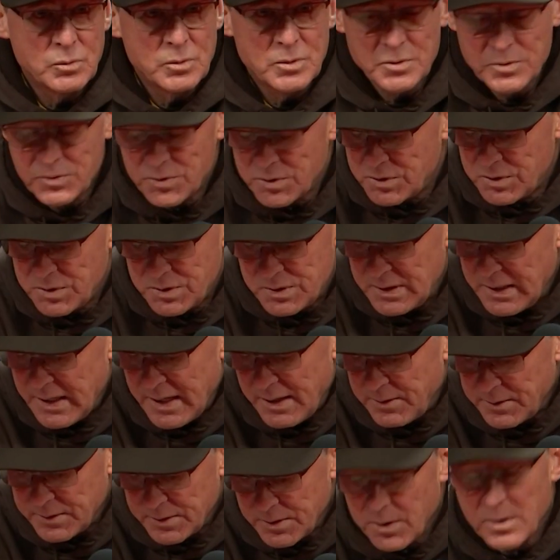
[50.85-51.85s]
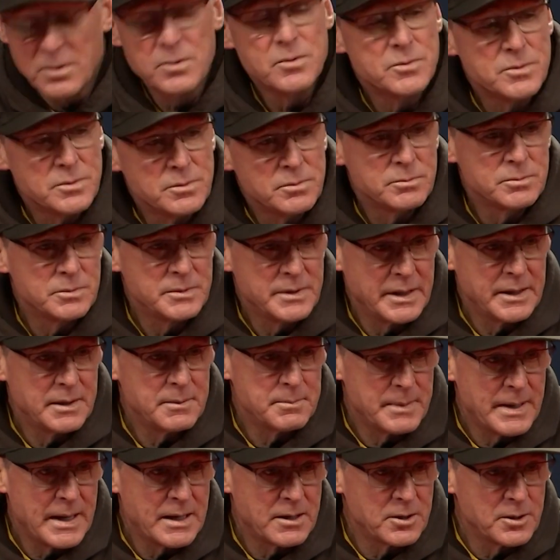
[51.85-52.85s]
We'll just see how it goes. Take
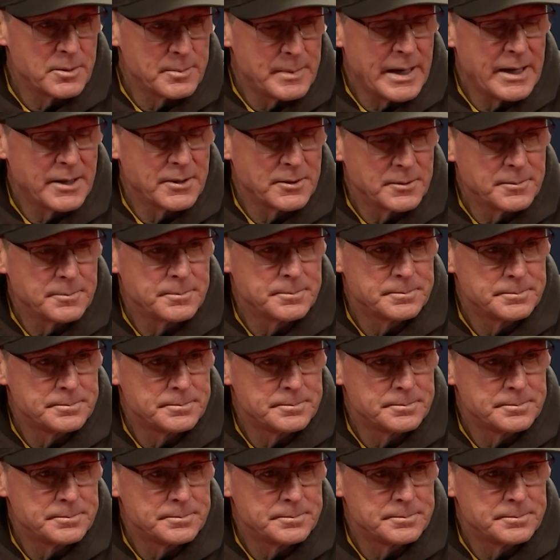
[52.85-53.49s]
it batter to batter.